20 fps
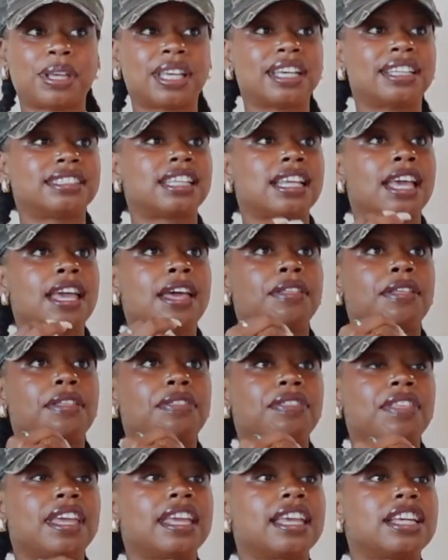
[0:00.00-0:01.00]
Because the
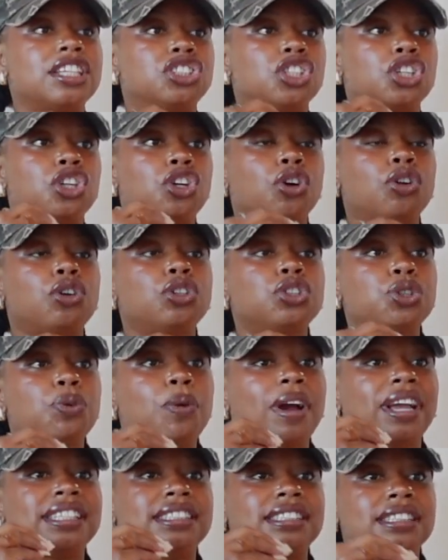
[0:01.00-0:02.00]
thing is, the girls
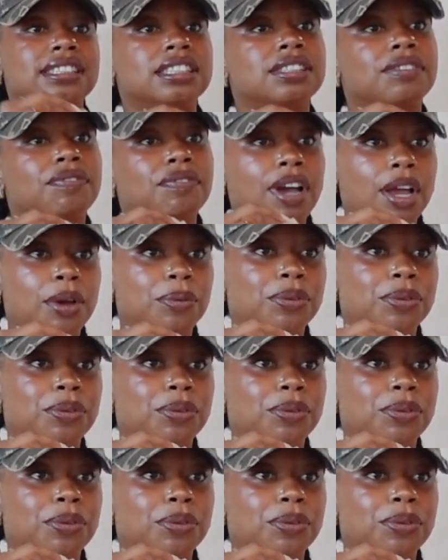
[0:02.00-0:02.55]
who identify